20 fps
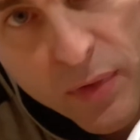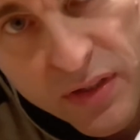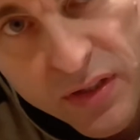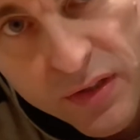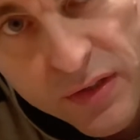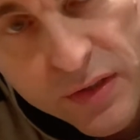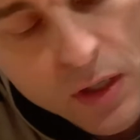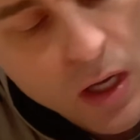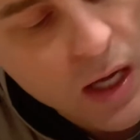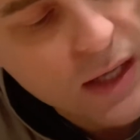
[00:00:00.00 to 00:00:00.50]

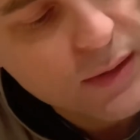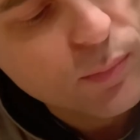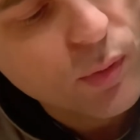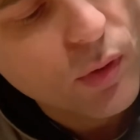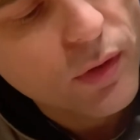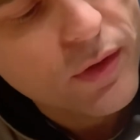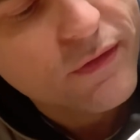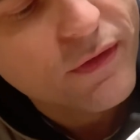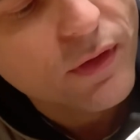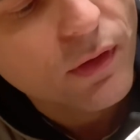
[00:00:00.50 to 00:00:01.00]
design
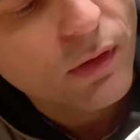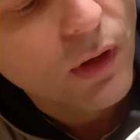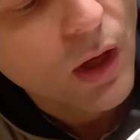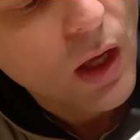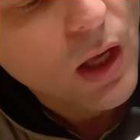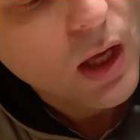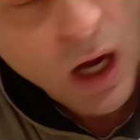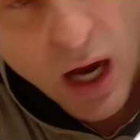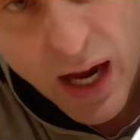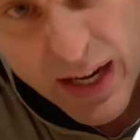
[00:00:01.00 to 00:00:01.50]
point of view,
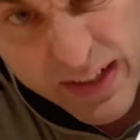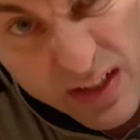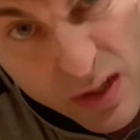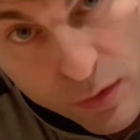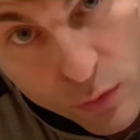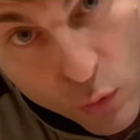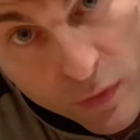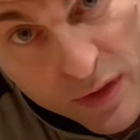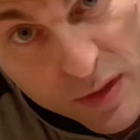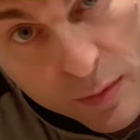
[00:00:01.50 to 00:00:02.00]
I actually
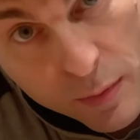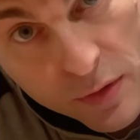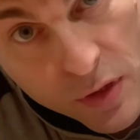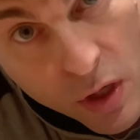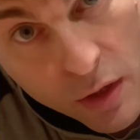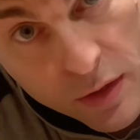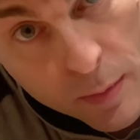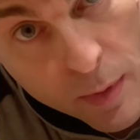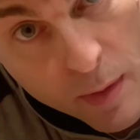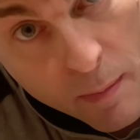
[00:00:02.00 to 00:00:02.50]
thought this was
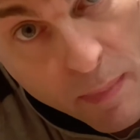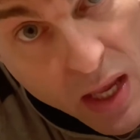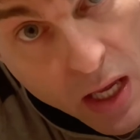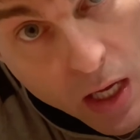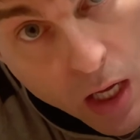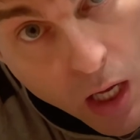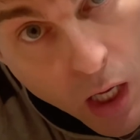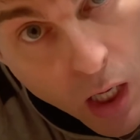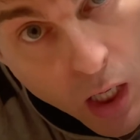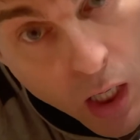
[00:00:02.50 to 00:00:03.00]
going to be bigger.